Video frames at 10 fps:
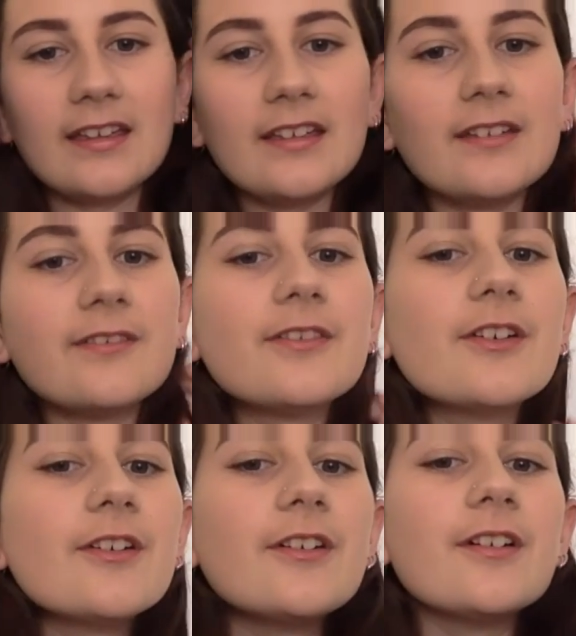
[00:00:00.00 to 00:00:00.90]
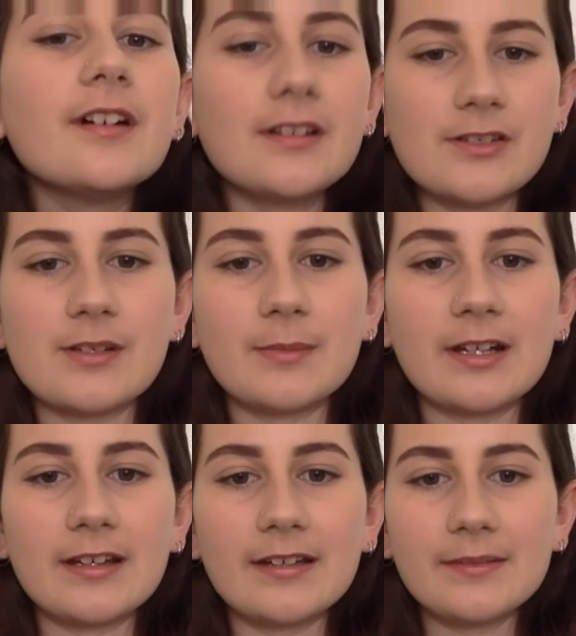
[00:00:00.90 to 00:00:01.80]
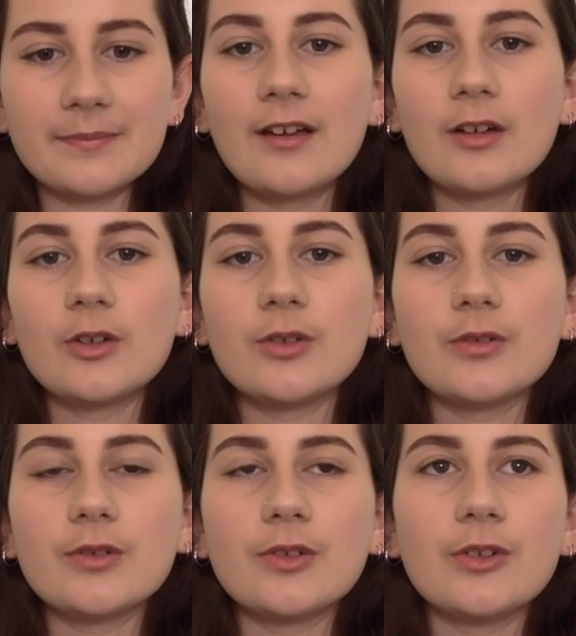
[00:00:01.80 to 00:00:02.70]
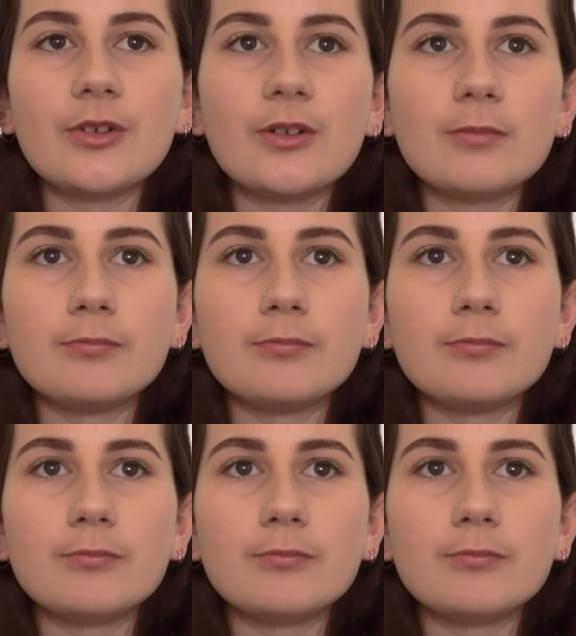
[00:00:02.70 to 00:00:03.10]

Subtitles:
If you're a Gemini, you're